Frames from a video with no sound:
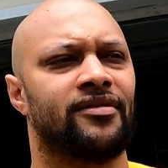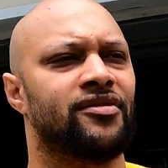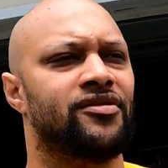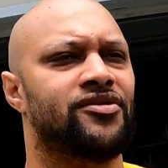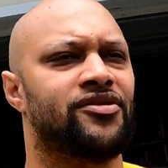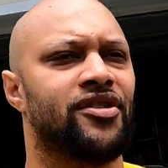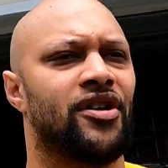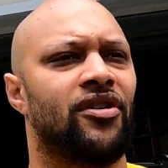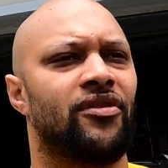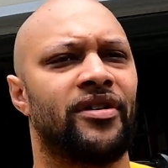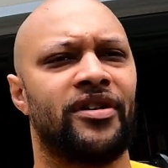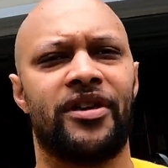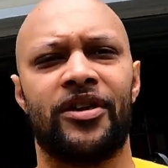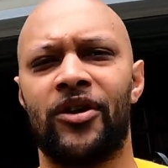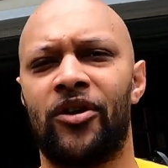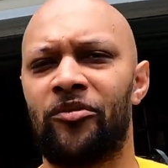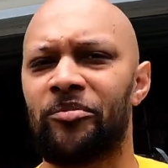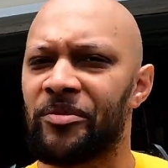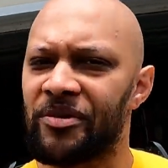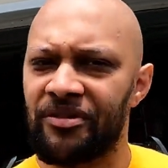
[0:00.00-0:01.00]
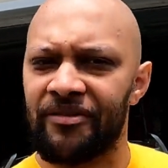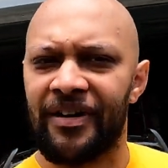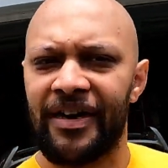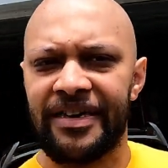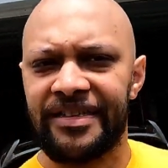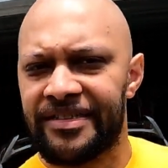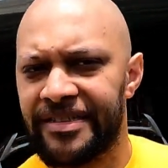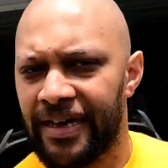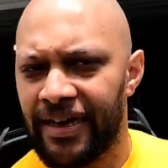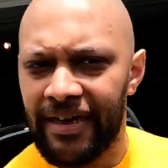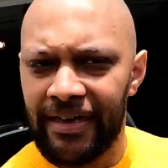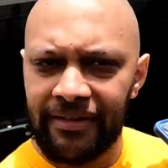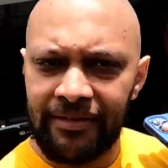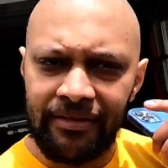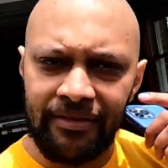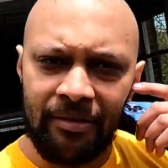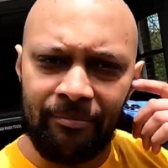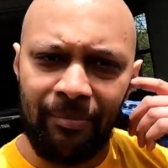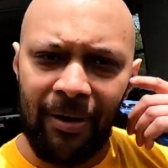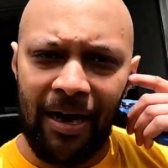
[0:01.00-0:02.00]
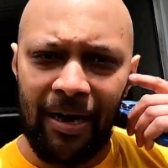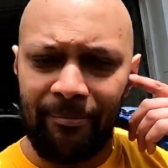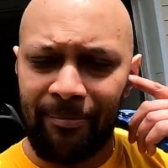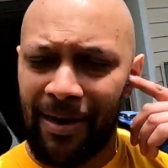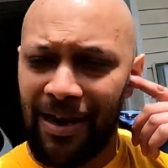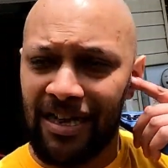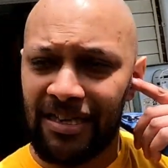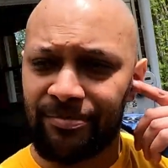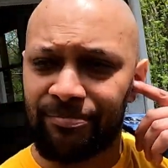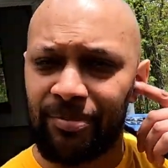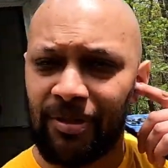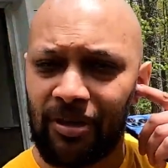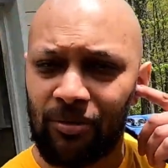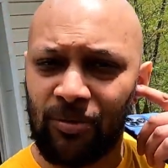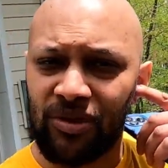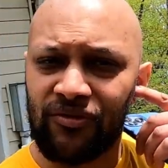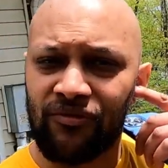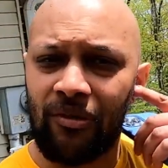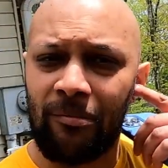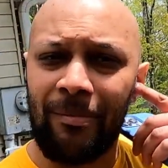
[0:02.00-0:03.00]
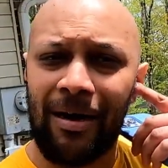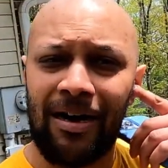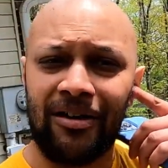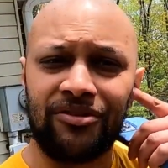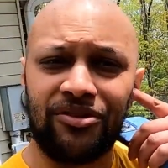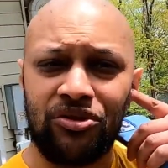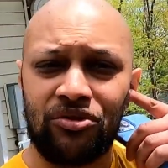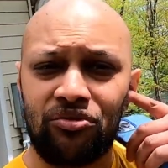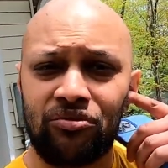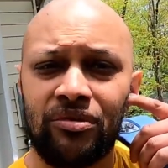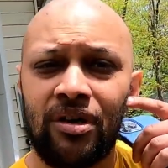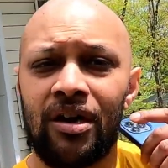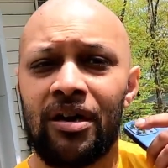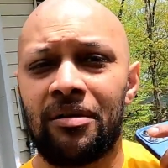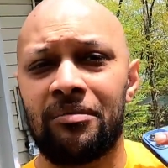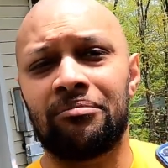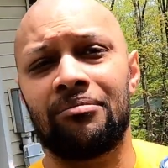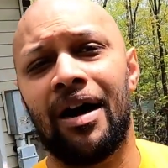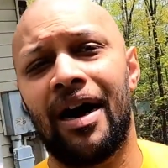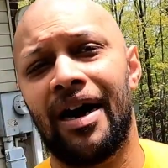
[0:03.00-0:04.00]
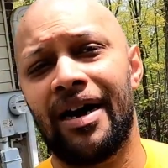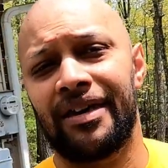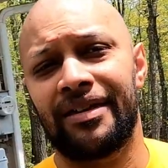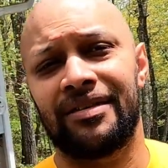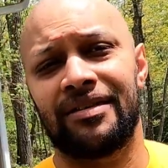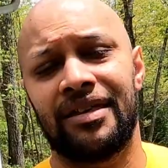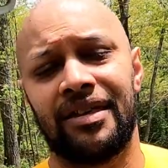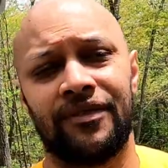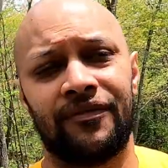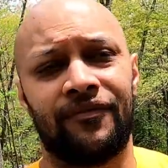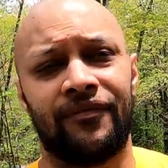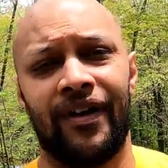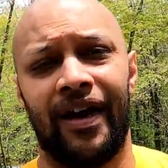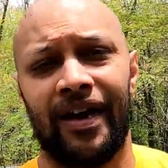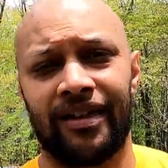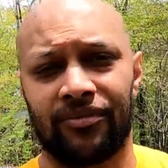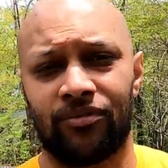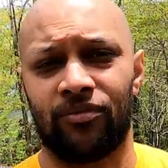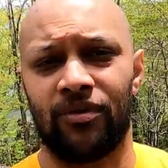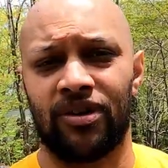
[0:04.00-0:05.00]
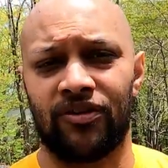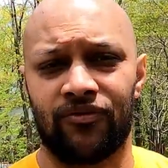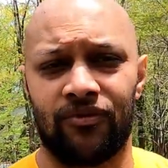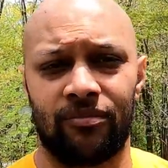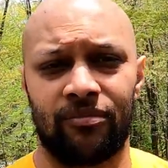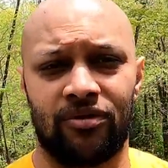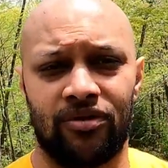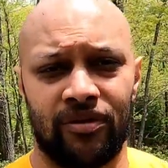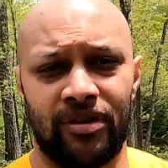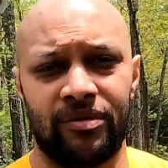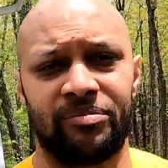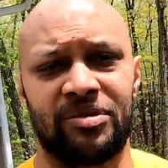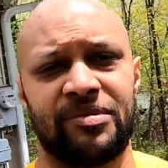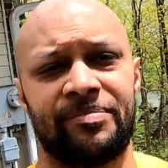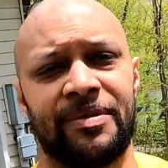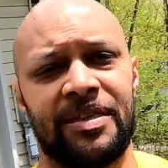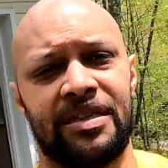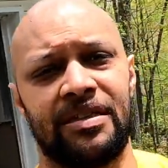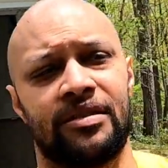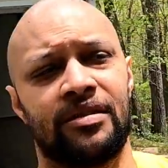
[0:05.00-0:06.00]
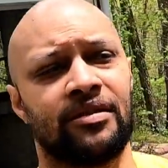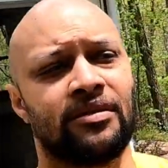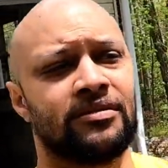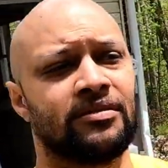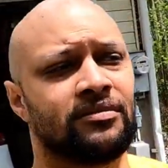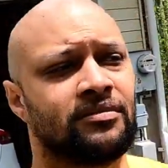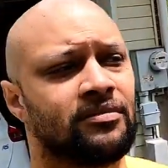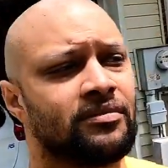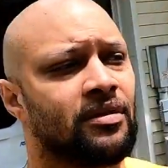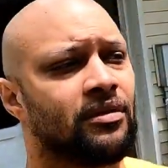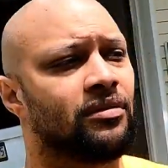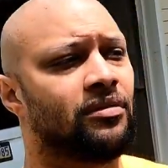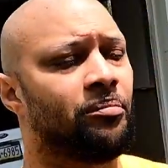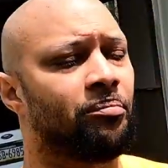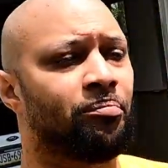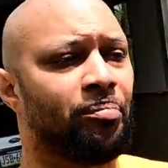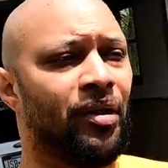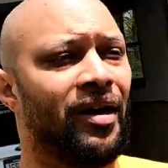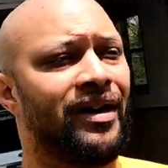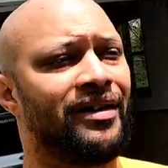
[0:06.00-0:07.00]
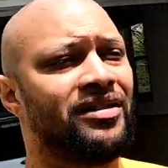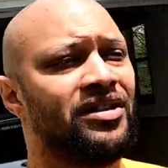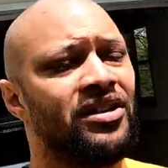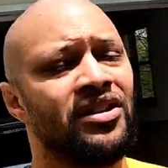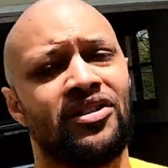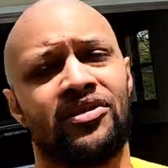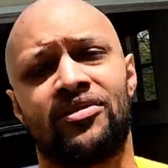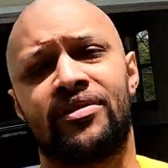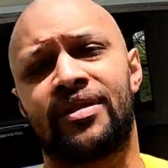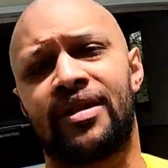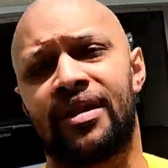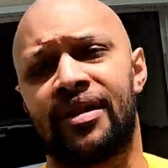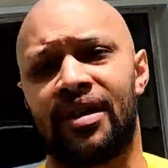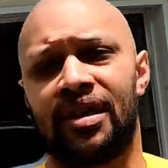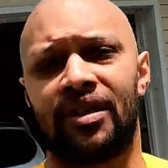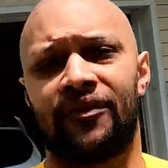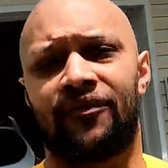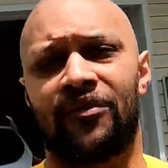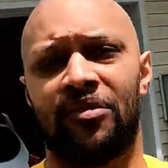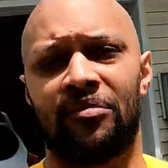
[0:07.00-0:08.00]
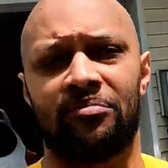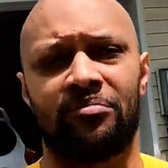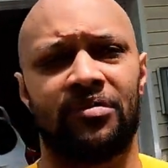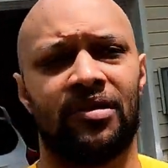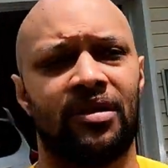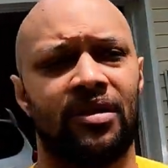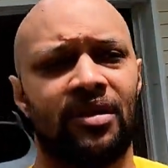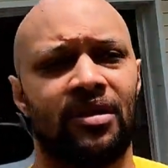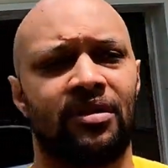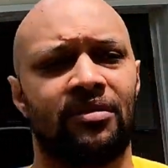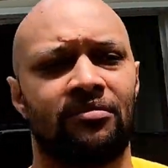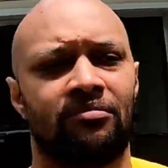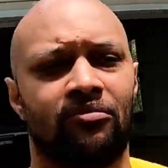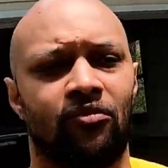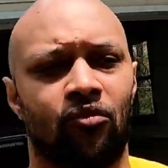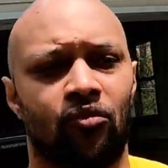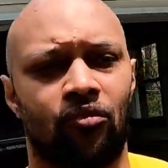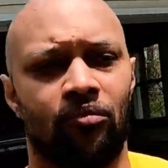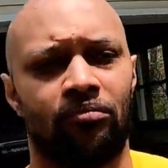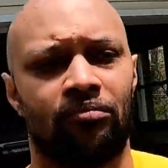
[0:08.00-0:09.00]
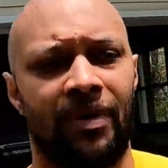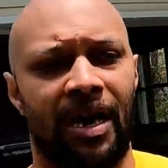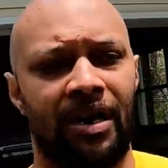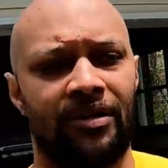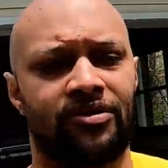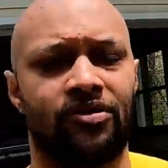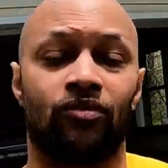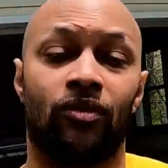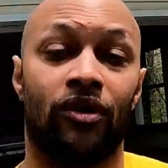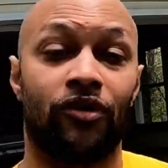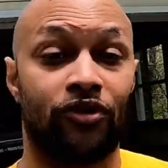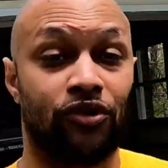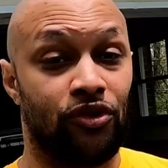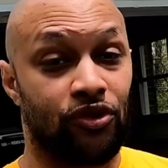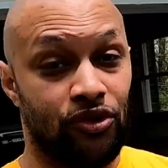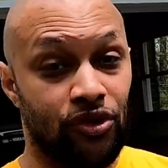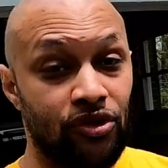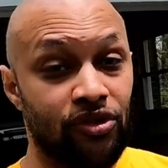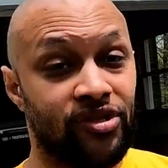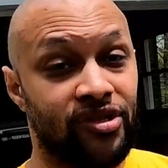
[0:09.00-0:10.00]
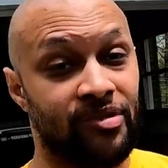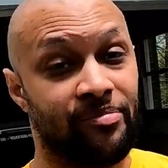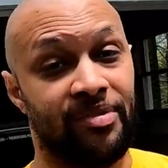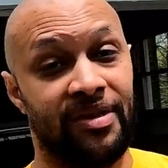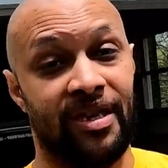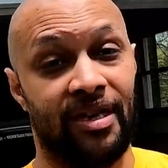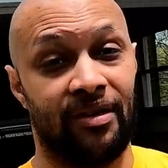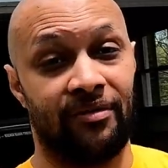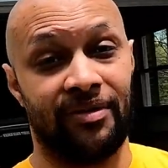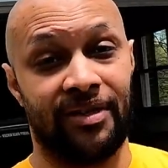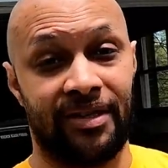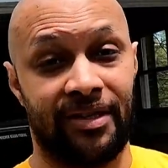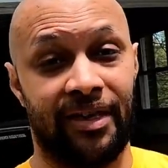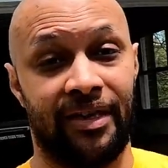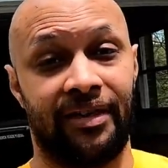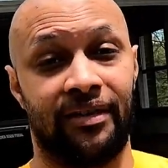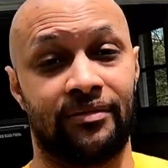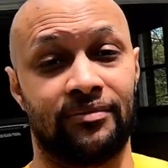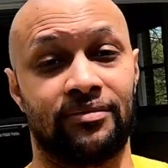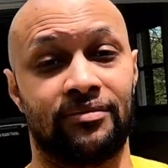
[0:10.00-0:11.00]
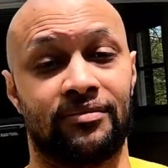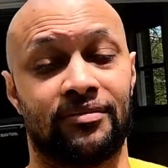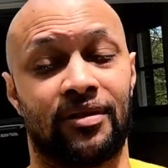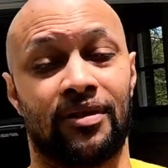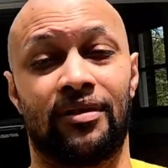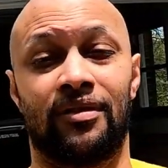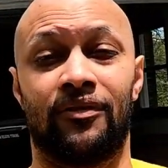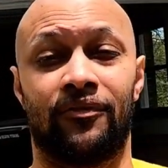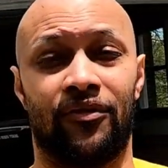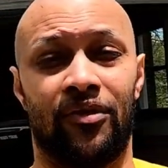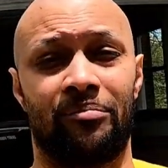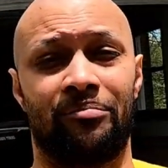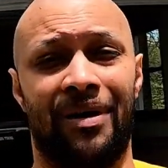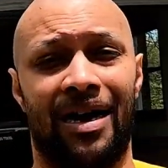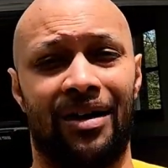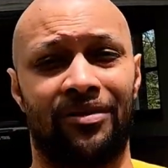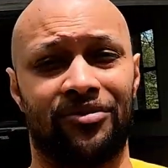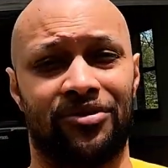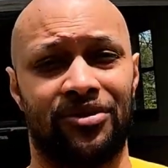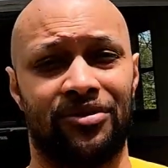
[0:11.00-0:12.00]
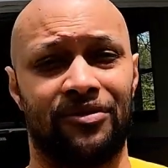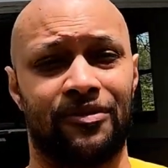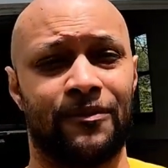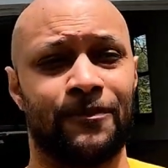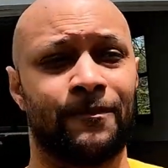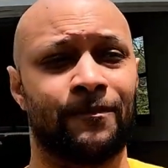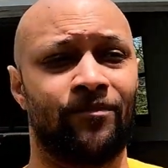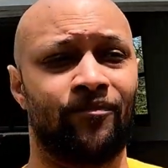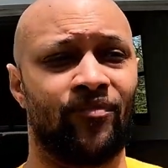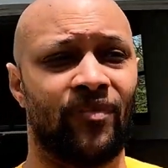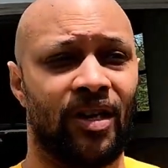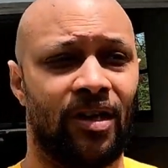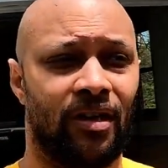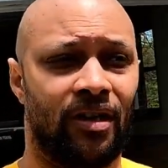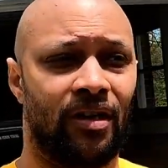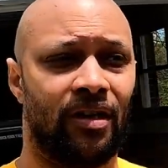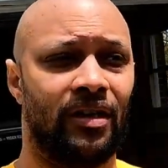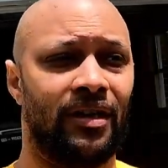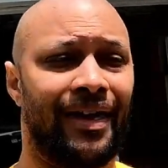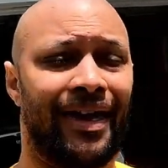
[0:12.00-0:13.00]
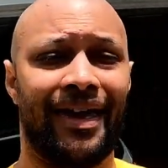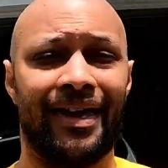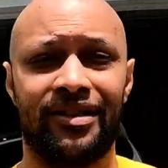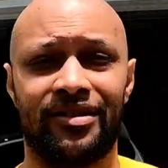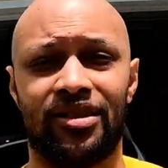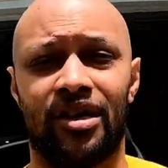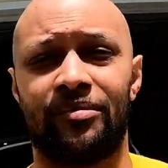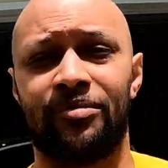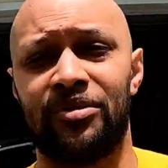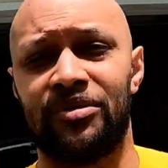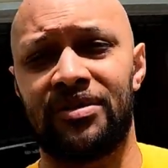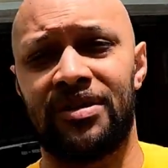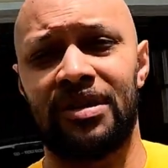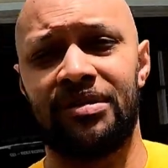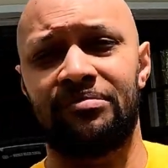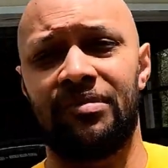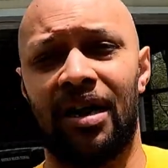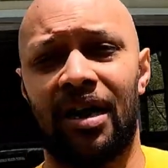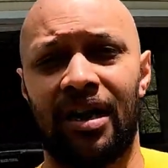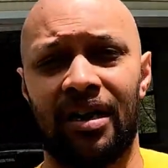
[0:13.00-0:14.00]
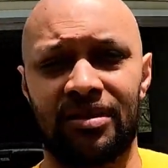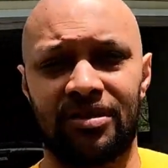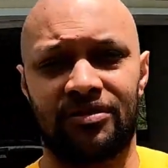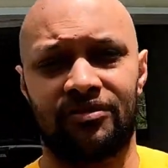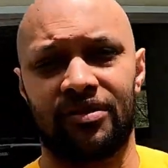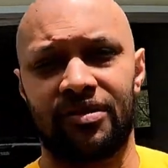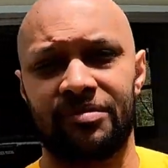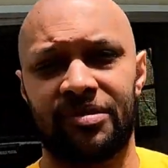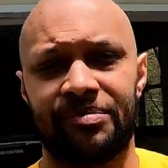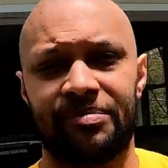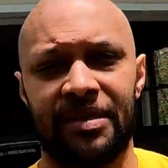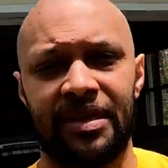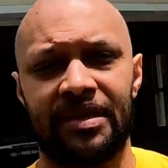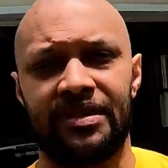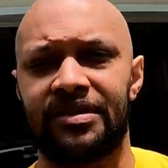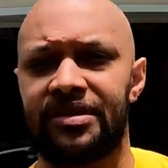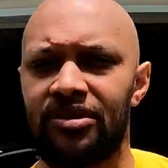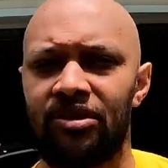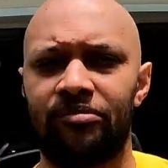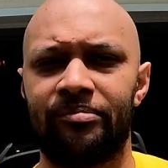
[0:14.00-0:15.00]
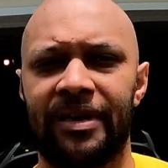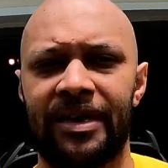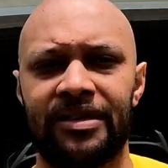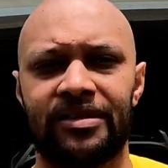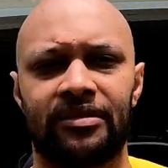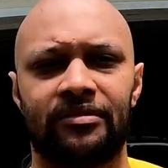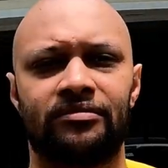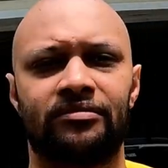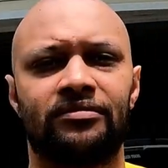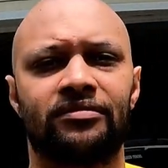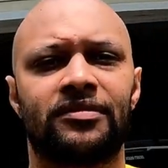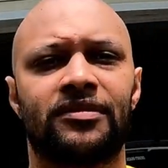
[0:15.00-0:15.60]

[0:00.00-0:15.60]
so in the opener I said the bypass plug was from Mountoon. Mine in fact was from Grim Speed, but you can get it from Mountoon. Well, you used to be able to get it from Mountoon. AWD Mods, Grim Speed still makes them.